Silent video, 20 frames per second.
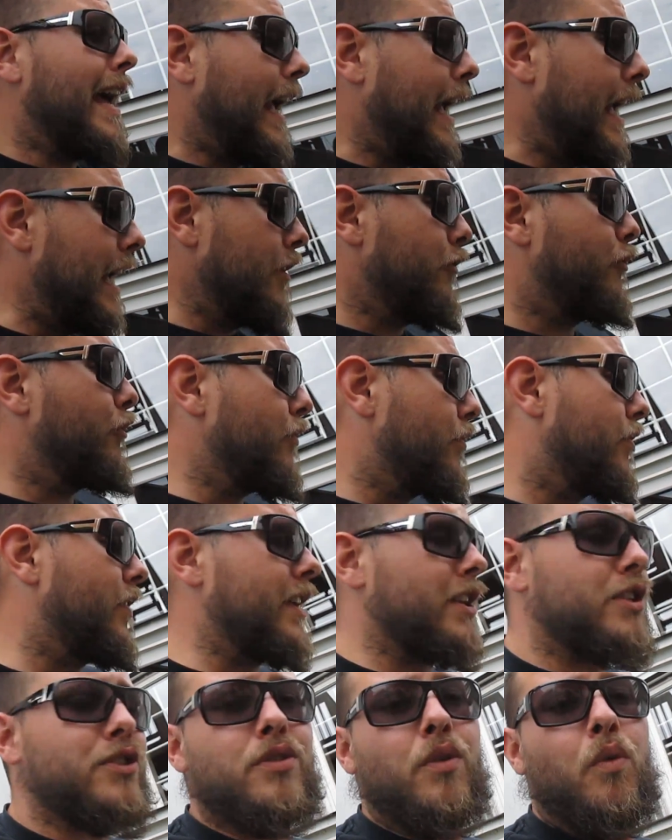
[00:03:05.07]
If
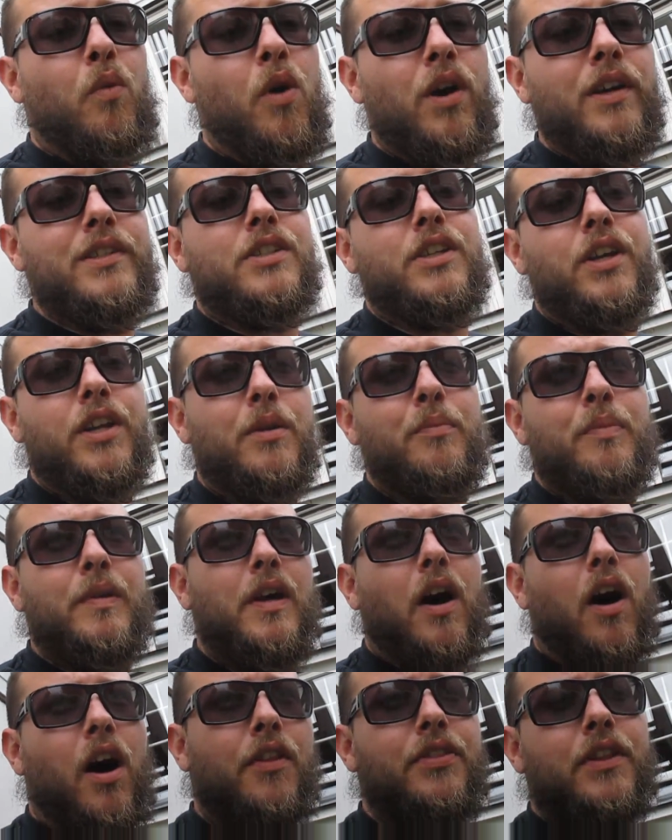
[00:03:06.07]
this was going to be
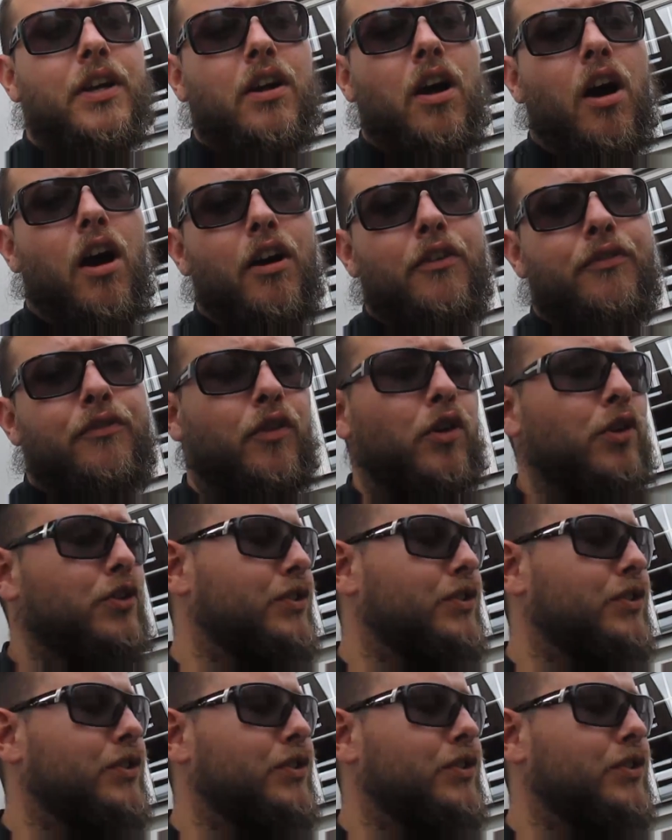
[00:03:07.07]
on the car full